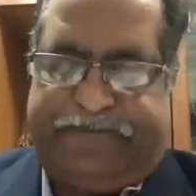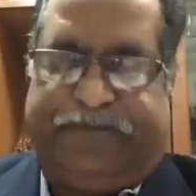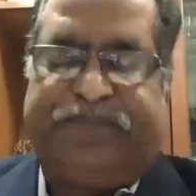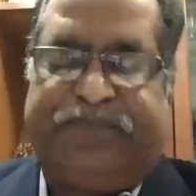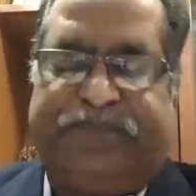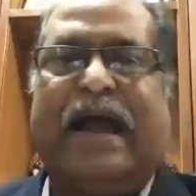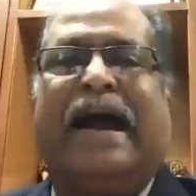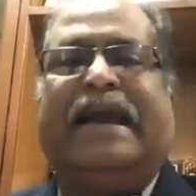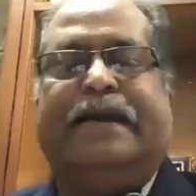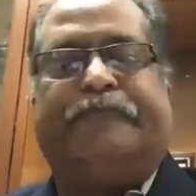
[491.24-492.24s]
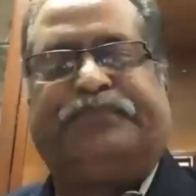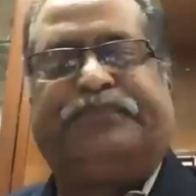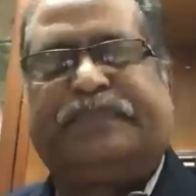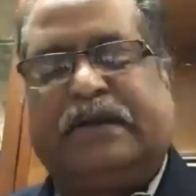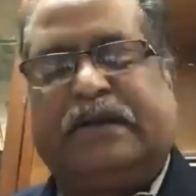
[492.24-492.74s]
And
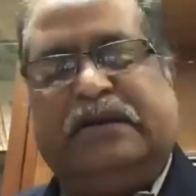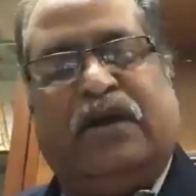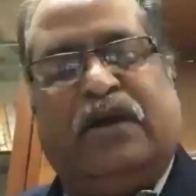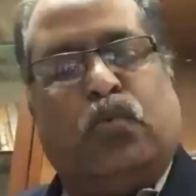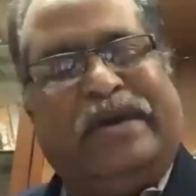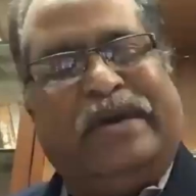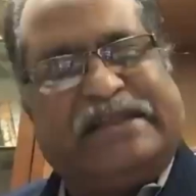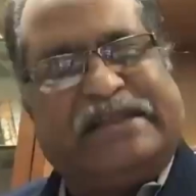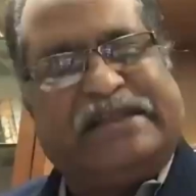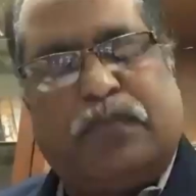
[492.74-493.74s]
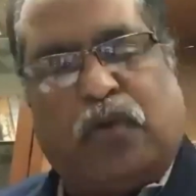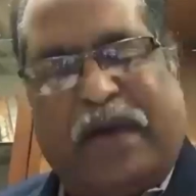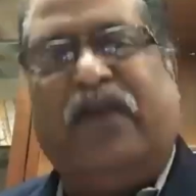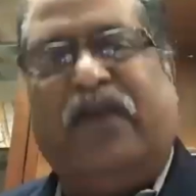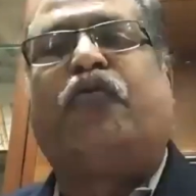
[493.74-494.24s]
without mobile phone